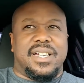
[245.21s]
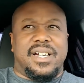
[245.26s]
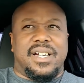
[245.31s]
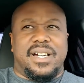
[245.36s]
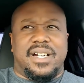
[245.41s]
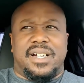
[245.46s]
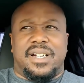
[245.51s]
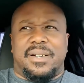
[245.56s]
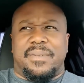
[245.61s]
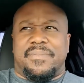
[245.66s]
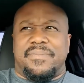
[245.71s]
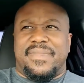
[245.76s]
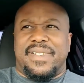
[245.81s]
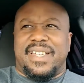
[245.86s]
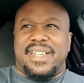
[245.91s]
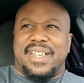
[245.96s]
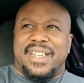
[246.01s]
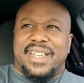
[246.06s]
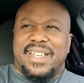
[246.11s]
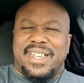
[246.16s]
You
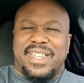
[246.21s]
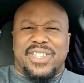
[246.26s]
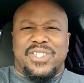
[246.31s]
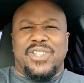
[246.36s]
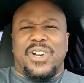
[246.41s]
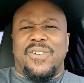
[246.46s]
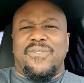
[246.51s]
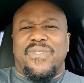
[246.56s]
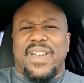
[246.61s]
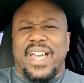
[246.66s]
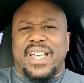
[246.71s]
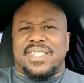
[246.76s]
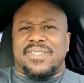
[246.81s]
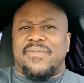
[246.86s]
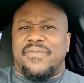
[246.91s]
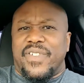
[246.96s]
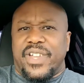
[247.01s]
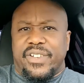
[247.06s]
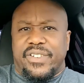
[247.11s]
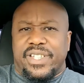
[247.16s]
know,
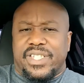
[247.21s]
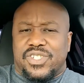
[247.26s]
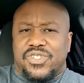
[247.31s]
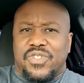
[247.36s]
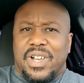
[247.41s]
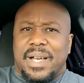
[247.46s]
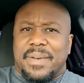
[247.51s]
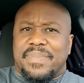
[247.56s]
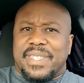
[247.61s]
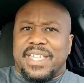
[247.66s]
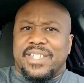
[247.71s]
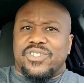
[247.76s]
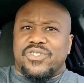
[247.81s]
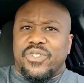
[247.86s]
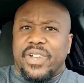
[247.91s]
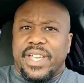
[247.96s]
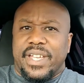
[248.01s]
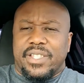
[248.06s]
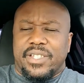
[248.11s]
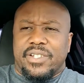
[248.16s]
Fast and Furious dropped that
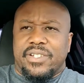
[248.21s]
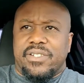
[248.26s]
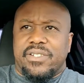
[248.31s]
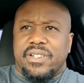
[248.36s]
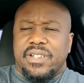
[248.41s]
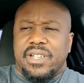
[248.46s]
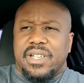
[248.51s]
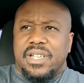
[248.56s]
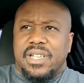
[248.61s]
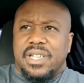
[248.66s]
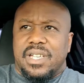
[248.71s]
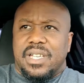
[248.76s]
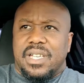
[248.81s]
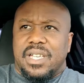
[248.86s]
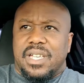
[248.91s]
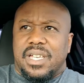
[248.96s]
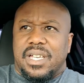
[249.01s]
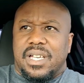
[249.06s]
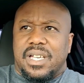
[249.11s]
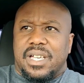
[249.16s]
trailer,
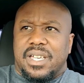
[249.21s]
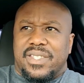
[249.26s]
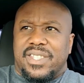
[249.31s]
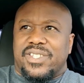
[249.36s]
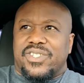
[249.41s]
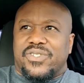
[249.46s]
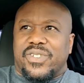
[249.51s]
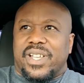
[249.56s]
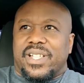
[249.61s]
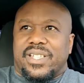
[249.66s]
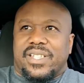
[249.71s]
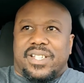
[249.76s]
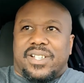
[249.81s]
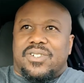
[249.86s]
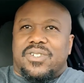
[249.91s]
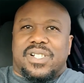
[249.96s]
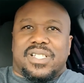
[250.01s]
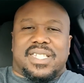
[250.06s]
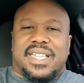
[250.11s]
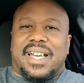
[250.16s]
and the trailer,
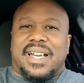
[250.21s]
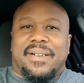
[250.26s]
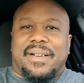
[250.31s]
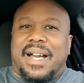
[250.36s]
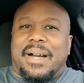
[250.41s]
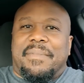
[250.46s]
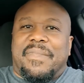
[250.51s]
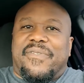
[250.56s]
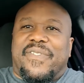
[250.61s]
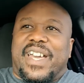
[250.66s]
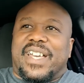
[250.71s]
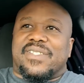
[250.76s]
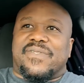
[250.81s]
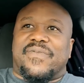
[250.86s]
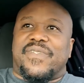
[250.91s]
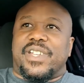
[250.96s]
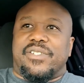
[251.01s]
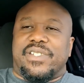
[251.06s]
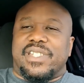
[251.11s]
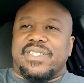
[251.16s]
of course, I'm a
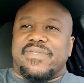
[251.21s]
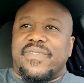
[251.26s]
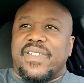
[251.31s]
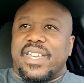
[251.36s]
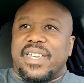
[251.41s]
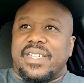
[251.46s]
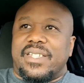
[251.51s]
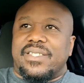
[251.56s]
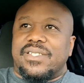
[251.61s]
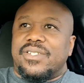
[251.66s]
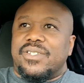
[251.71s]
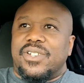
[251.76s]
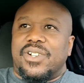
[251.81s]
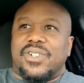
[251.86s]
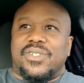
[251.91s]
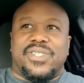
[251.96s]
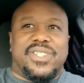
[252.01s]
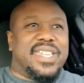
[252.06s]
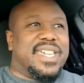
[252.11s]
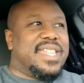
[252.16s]
Fast and Furious fan. You
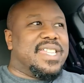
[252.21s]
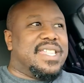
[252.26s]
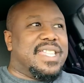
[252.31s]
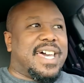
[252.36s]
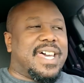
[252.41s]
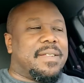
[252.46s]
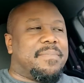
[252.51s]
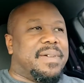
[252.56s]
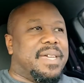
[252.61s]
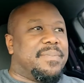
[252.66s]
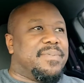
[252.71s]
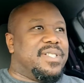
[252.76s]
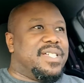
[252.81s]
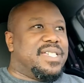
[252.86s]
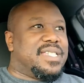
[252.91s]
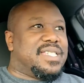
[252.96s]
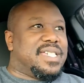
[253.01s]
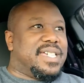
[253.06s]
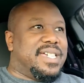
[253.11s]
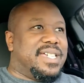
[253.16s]
know, you get a lot of
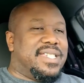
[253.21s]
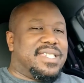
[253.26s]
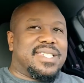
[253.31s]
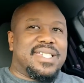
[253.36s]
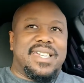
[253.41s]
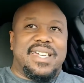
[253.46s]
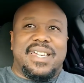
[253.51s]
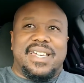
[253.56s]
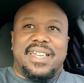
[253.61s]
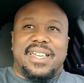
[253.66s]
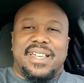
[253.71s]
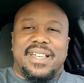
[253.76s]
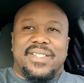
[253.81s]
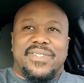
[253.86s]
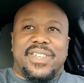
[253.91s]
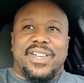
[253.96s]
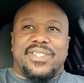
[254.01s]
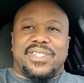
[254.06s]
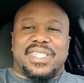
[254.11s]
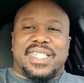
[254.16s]
people that says,
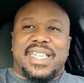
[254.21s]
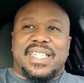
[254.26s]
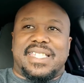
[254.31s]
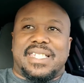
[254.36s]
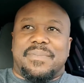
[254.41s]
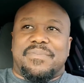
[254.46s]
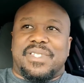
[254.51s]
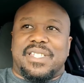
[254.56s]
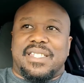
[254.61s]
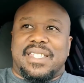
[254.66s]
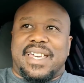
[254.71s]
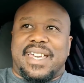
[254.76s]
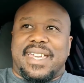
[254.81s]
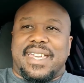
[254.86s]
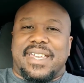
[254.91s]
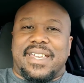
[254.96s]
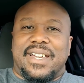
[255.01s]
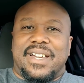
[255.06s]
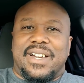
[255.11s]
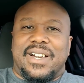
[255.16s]
they'll say something
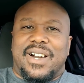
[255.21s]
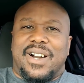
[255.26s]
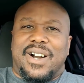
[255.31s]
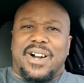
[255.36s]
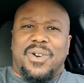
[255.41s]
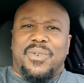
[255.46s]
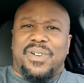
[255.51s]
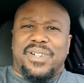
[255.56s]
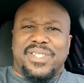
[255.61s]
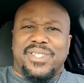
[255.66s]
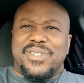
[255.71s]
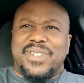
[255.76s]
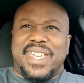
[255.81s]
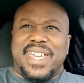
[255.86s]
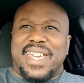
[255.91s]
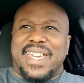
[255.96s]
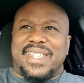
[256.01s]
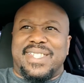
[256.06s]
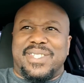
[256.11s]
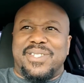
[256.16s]
like, oh, well, you
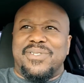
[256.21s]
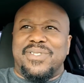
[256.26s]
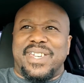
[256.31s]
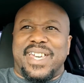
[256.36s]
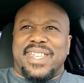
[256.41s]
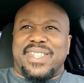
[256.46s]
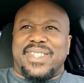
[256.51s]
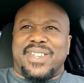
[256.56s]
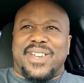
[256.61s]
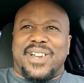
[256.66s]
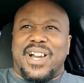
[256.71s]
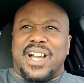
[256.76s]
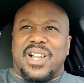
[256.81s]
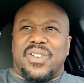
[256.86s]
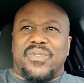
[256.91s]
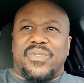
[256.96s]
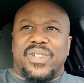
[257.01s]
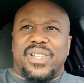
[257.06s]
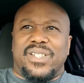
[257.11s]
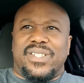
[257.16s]
can't do that in the
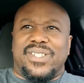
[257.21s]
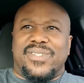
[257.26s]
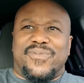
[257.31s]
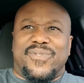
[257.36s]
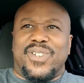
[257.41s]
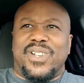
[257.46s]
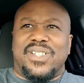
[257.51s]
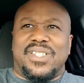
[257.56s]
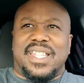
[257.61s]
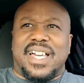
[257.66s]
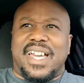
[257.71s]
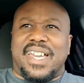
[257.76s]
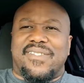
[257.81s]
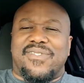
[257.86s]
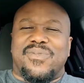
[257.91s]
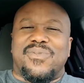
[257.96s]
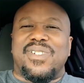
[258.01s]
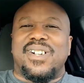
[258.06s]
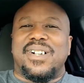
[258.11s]
car in real life.